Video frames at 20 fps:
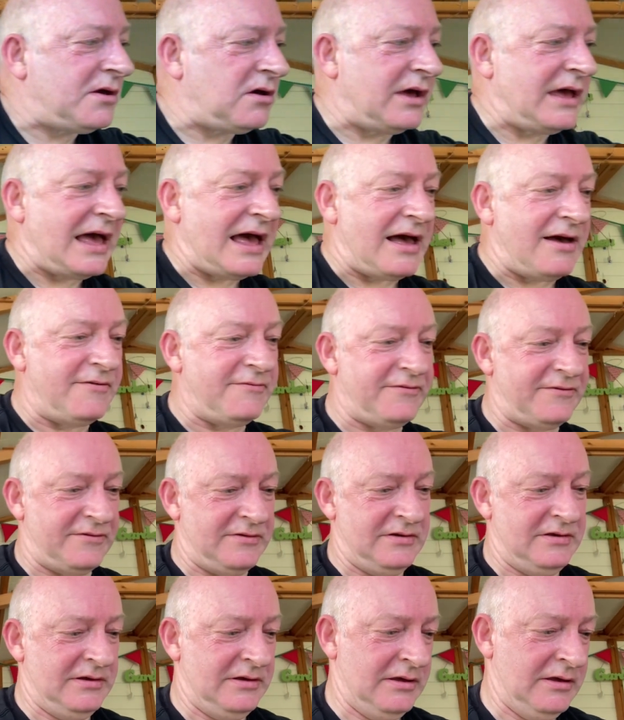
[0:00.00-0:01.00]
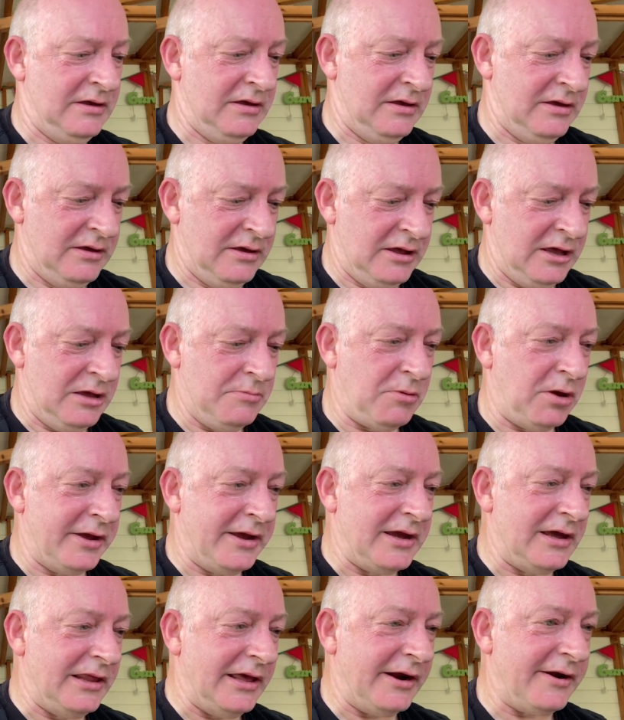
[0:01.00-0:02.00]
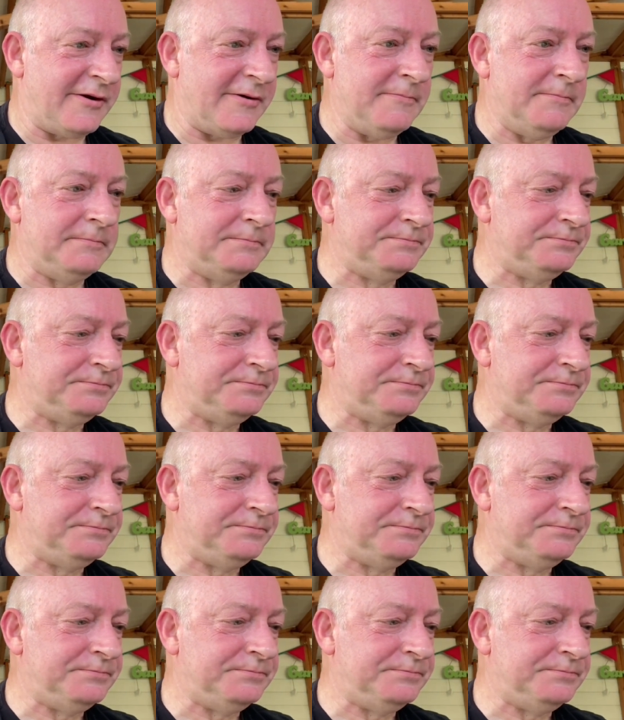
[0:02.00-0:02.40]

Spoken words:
I have in my collection.